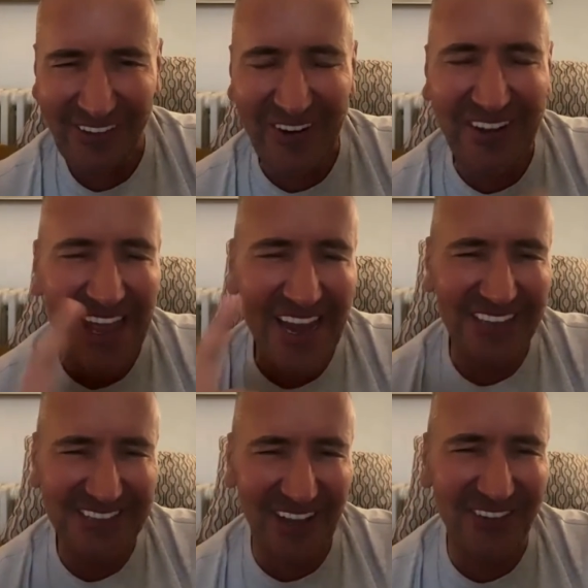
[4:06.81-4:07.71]
We kid
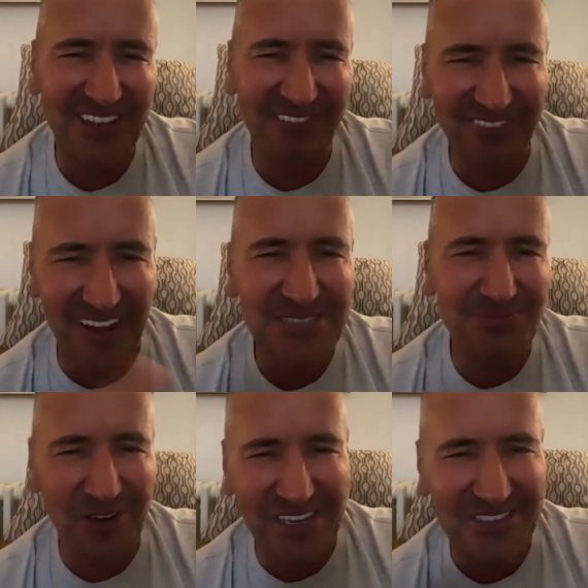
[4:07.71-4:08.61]
ourselves that
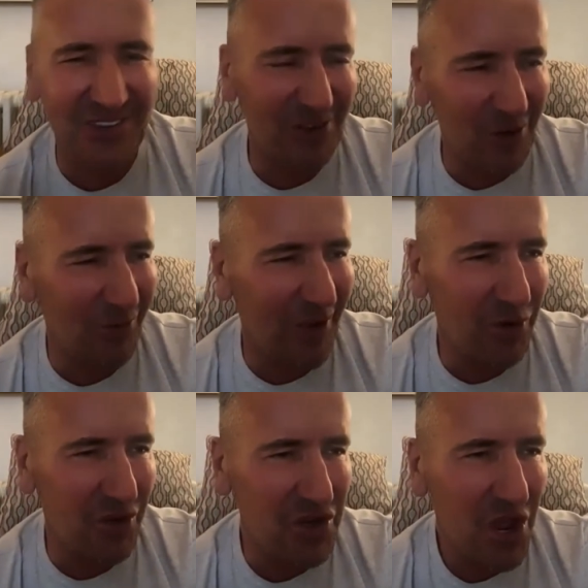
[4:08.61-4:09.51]
Facebook is the real
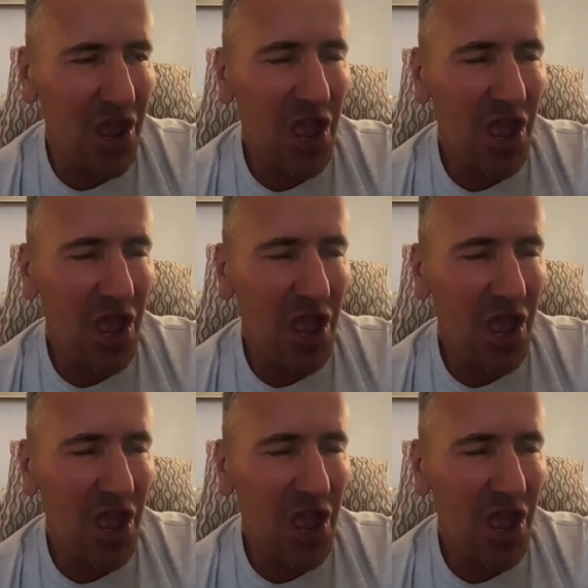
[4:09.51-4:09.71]
world, and